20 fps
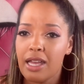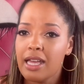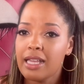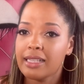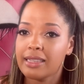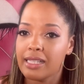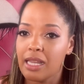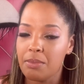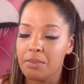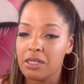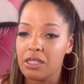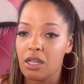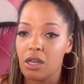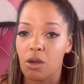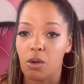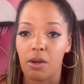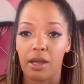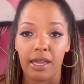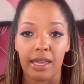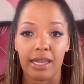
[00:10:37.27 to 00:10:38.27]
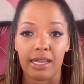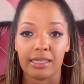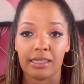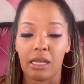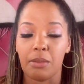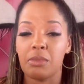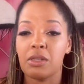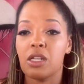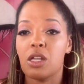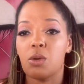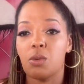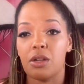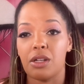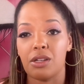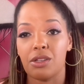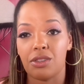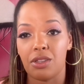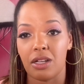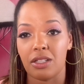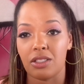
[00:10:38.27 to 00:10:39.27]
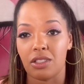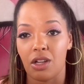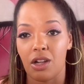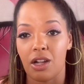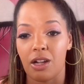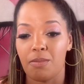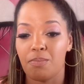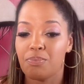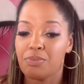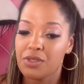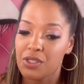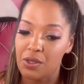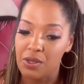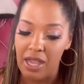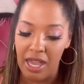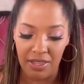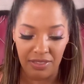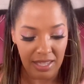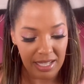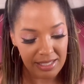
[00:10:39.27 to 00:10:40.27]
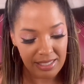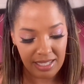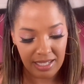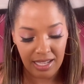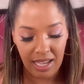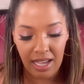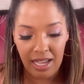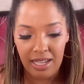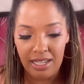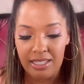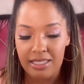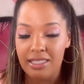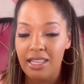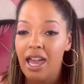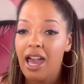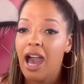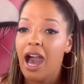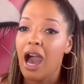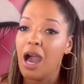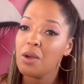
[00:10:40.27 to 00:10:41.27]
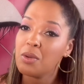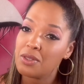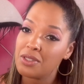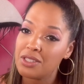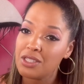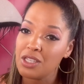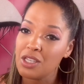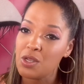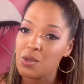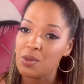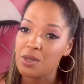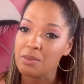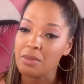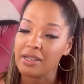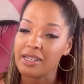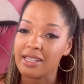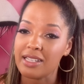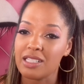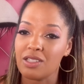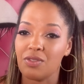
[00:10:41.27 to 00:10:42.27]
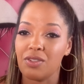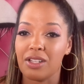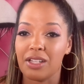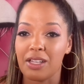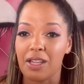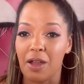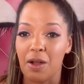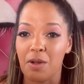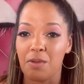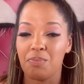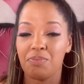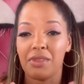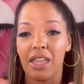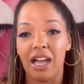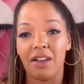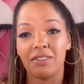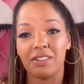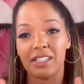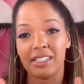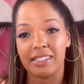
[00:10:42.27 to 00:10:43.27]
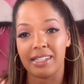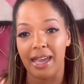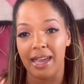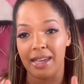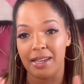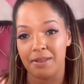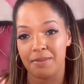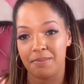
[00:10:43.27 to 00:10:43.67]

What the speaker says: Let me know, and let me know what your thoughts are. So yeah, that's it, guys. I will see you in my next video. Have a good day.